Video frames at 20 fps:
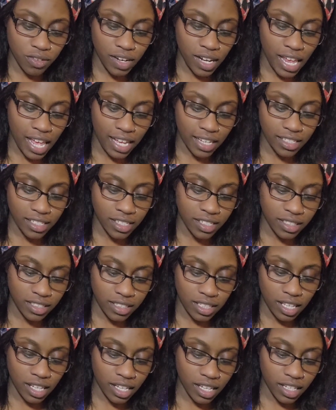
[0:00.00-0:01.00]
such a
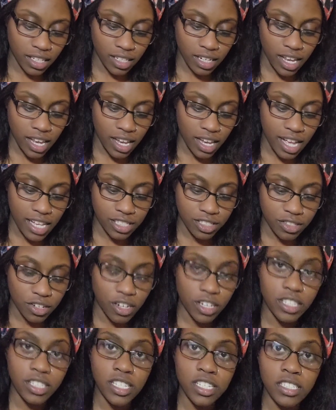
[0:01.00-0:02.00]
relaxing thing. Like I
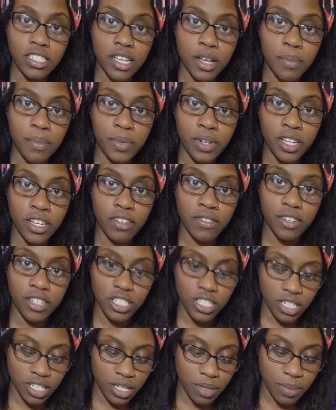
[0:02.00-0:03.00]
started this company
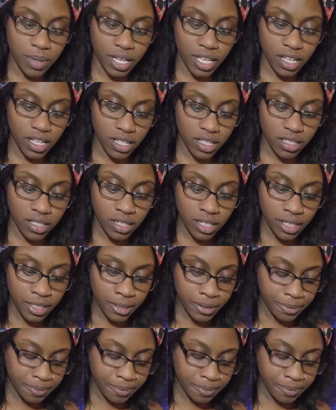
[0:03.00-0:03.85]
originally because